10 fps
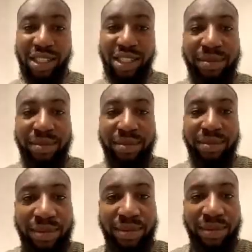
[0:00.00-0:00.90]

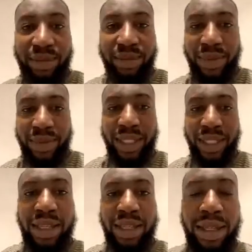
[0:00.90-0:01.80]

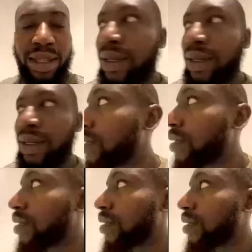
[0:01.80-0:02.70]

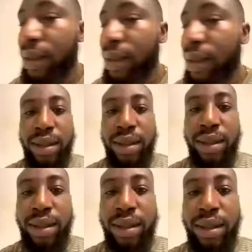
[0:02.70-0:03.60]

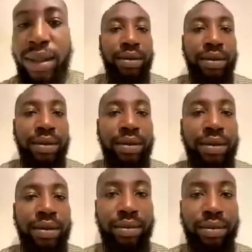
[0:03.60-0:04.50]

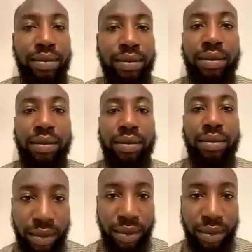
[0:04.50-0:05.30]
The person shown says nothing.